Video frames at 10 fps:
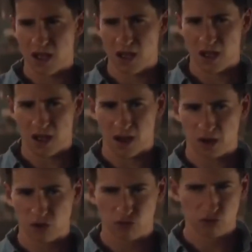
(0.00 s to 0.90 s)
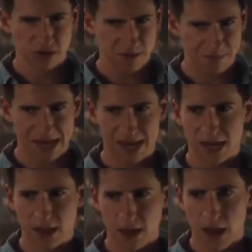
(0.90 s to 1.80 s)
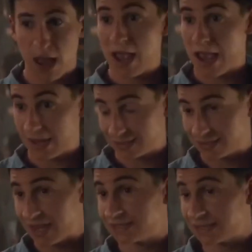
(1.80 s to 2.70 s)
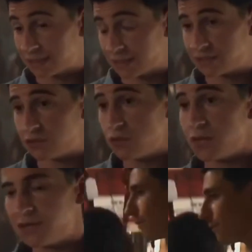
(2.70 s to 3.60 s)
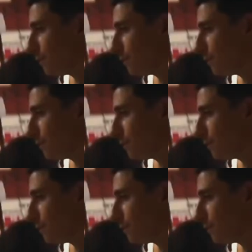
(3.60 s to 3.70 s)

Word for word: Uh, creepy and sexy. Let's do it.